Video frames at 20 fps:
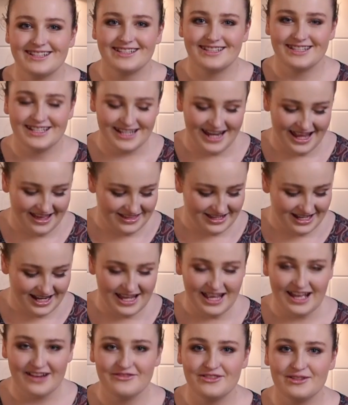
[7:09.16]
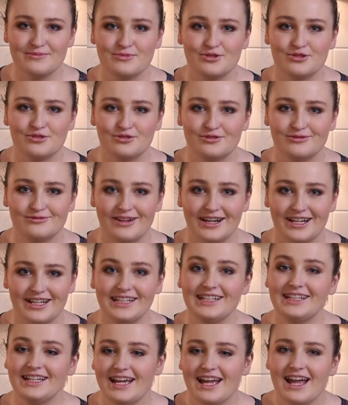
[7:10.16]
So now that I have them all
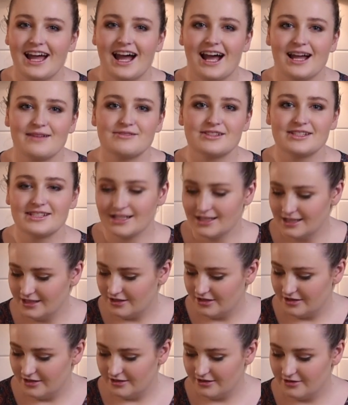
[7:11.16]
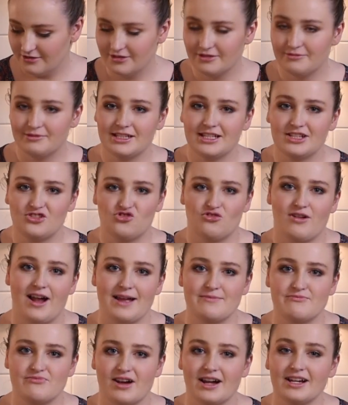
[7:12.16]
ready, I'm just going to go through with a
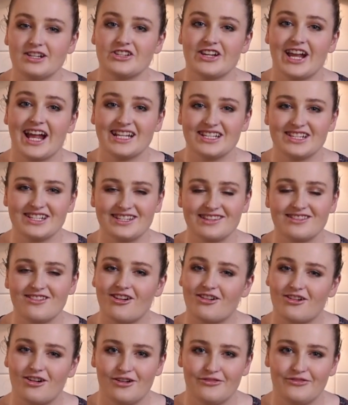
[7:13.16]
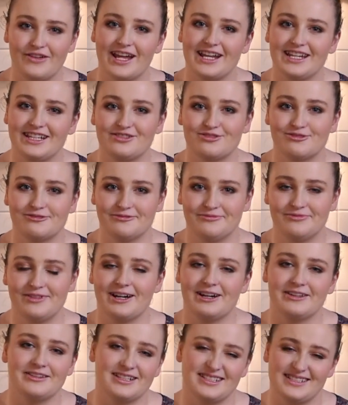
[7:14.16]
dry brush and just knock off any corn
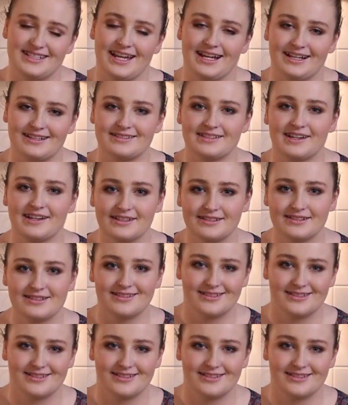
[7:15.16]
flour that's excess.